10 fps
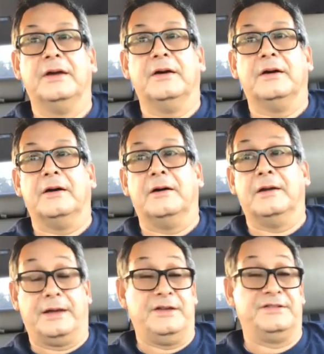uh,
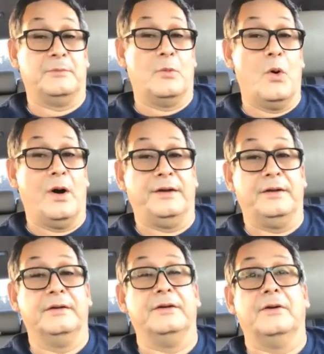like a Samoan?
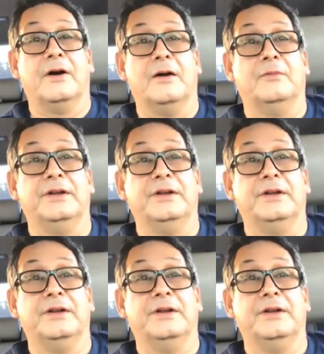You know, how would